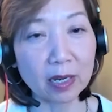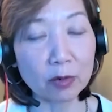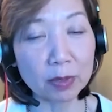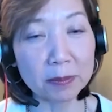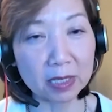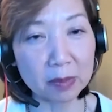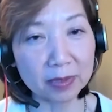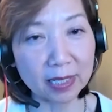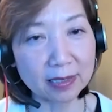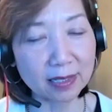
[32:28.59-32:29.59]
a criminal
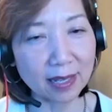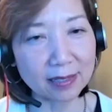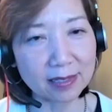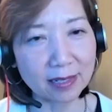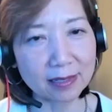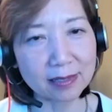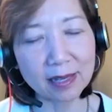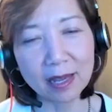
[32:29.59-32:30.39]
complaint against us.